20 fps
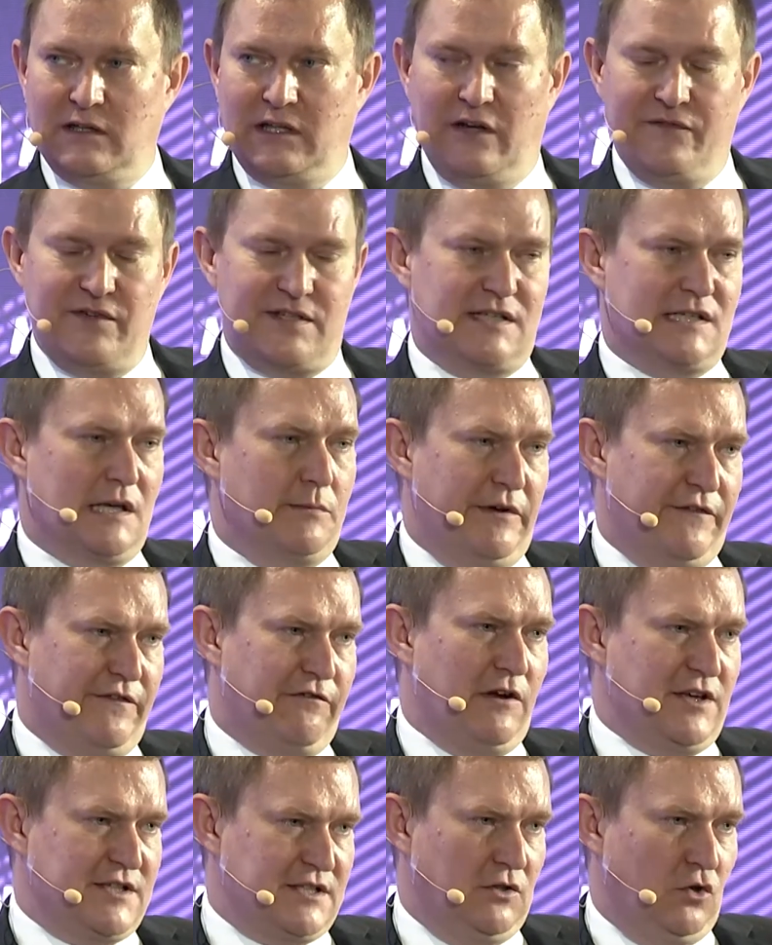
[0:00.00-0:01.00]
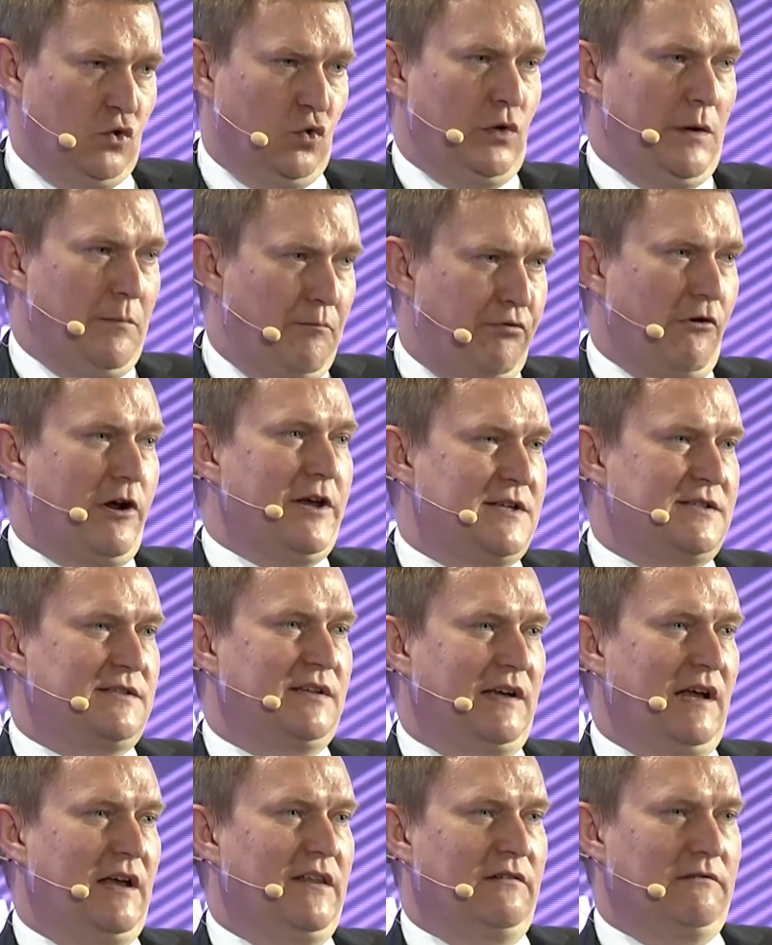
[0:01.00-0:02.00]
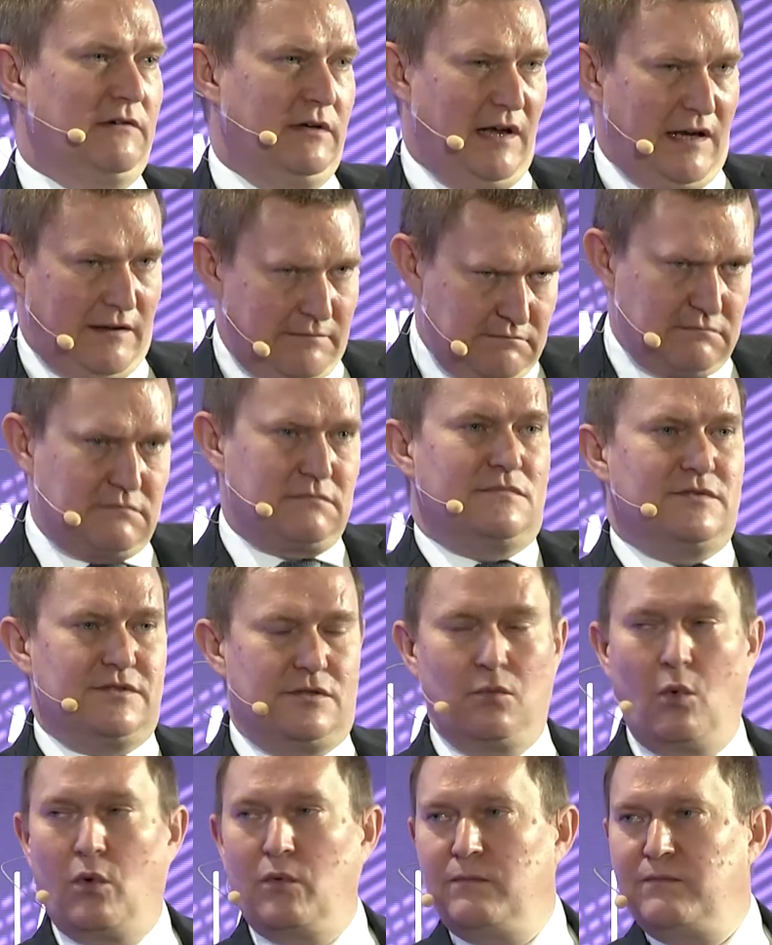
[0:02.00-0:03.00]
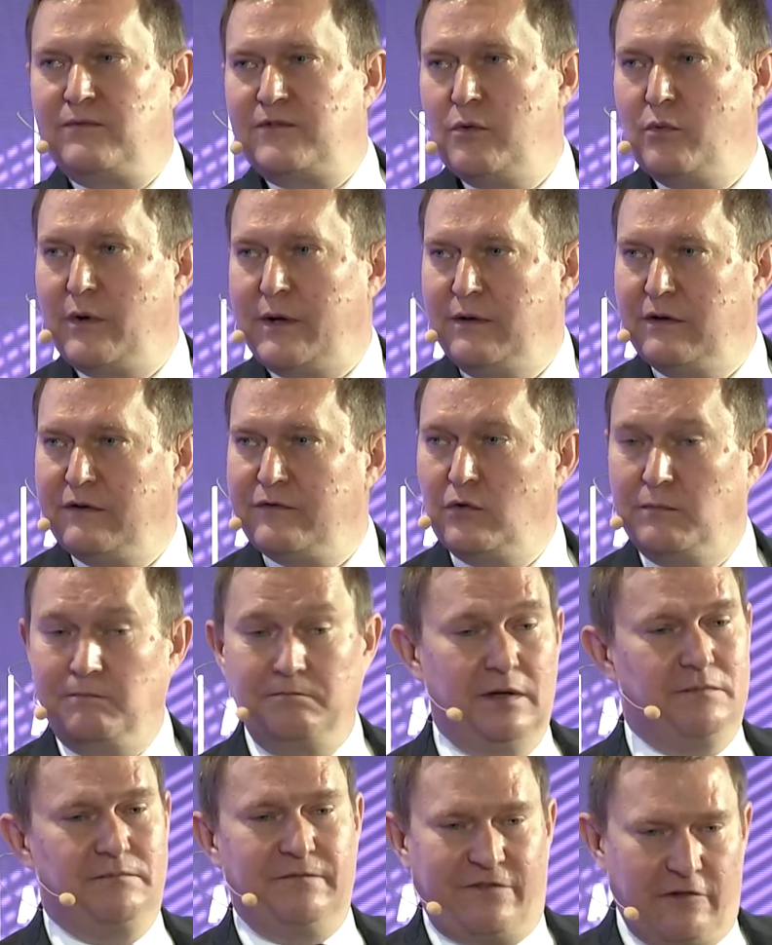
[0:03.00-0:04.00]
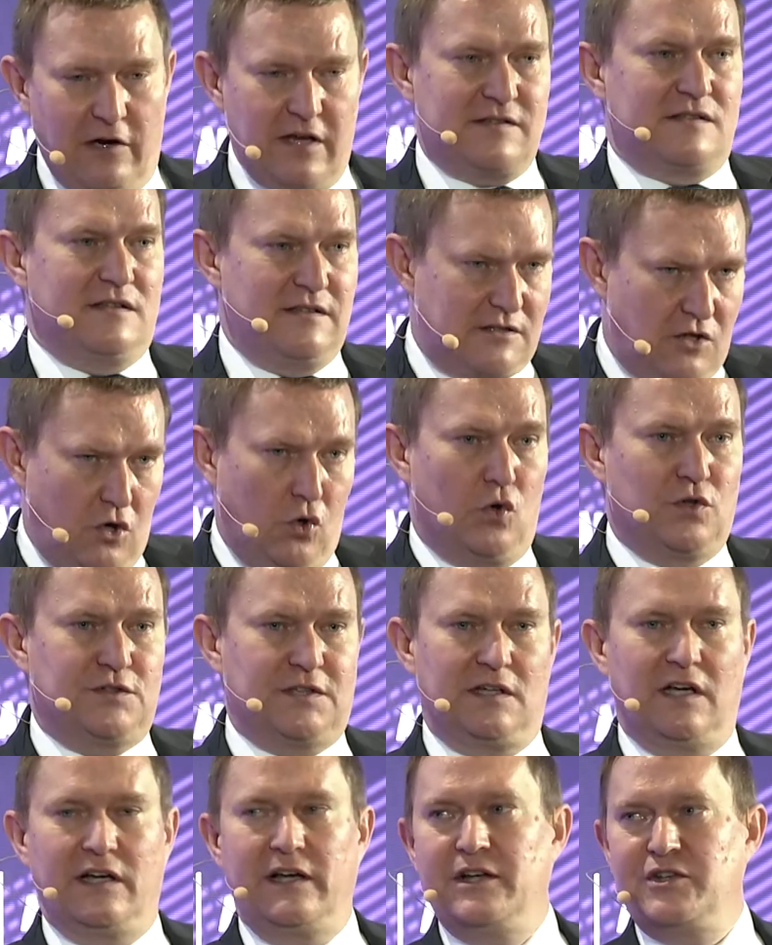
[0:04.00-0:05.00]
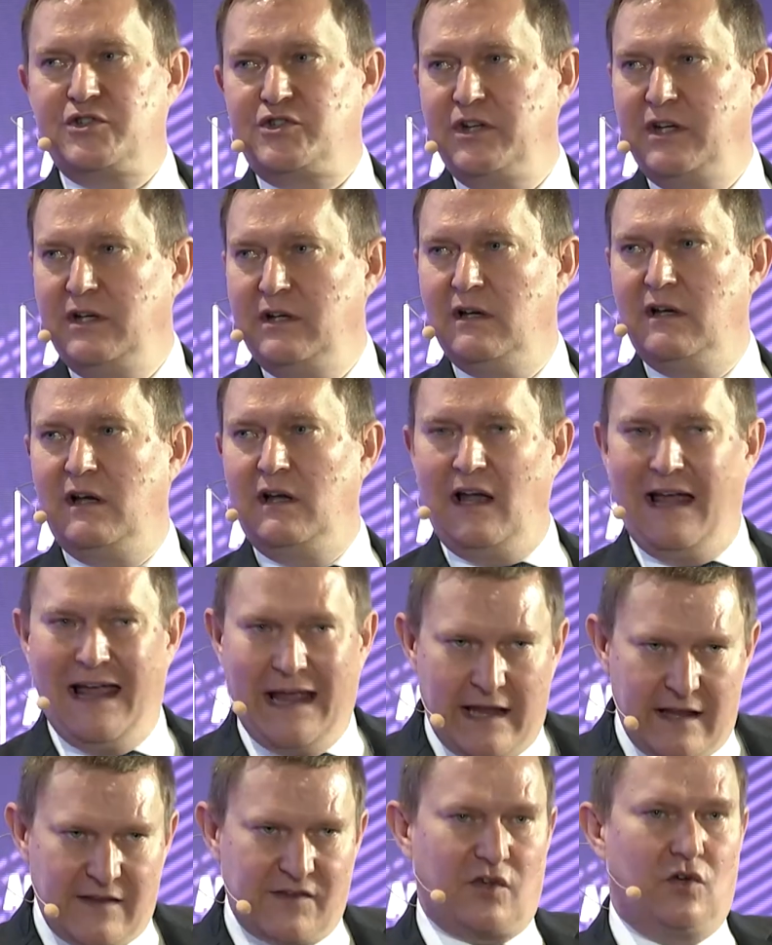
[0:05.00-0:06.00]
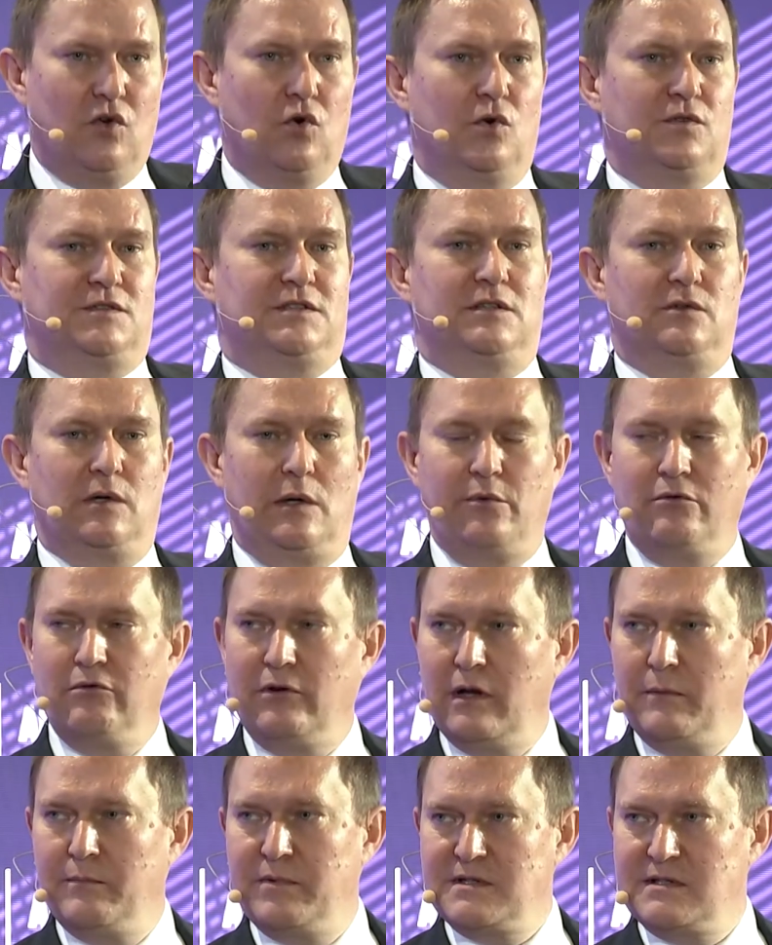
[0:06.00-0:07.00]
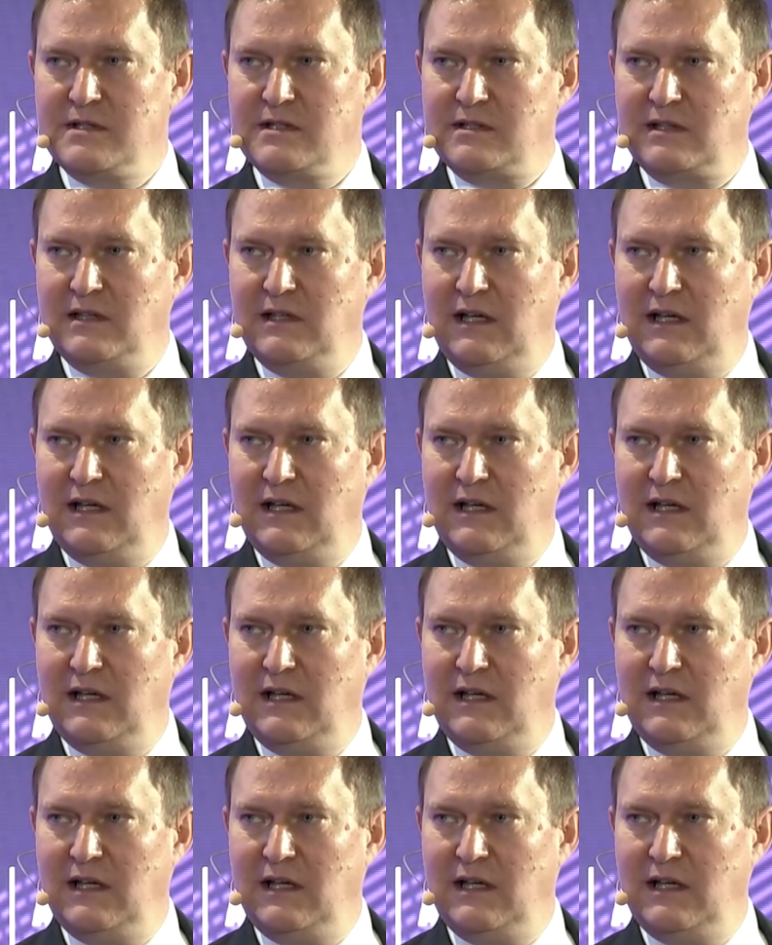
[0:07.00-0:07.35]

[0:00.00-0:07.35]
This is something for us to all embrace together and what we can do forward. But for us, it's core to IHG. It's core to the way we run our business.